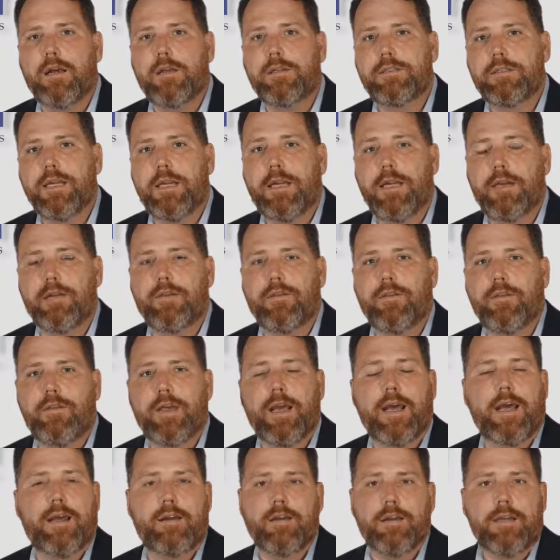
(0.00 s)
to handle
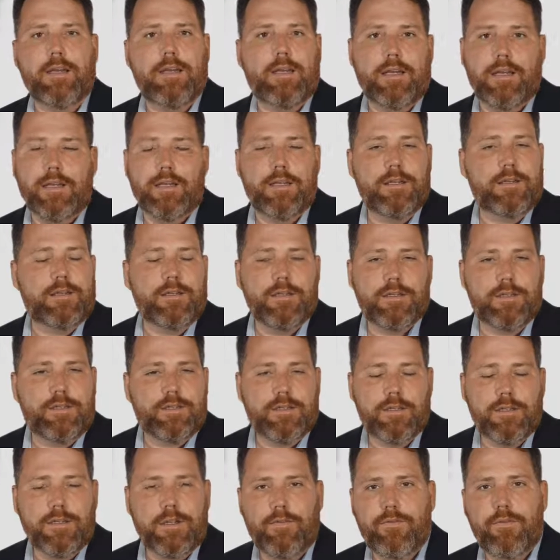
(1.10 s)
that. In
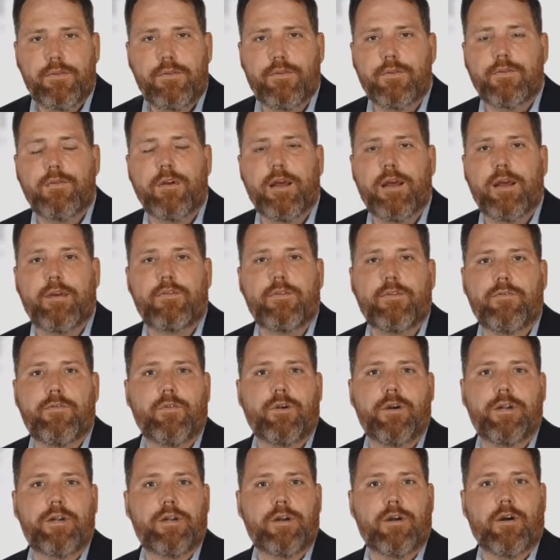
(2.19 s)
addition, if you do have
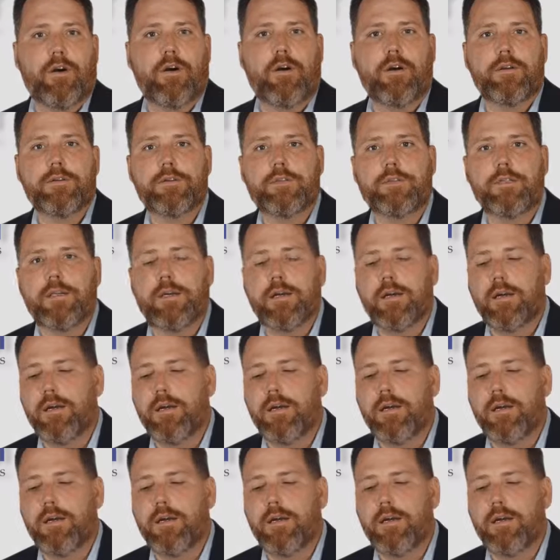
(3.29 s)
avoided cost,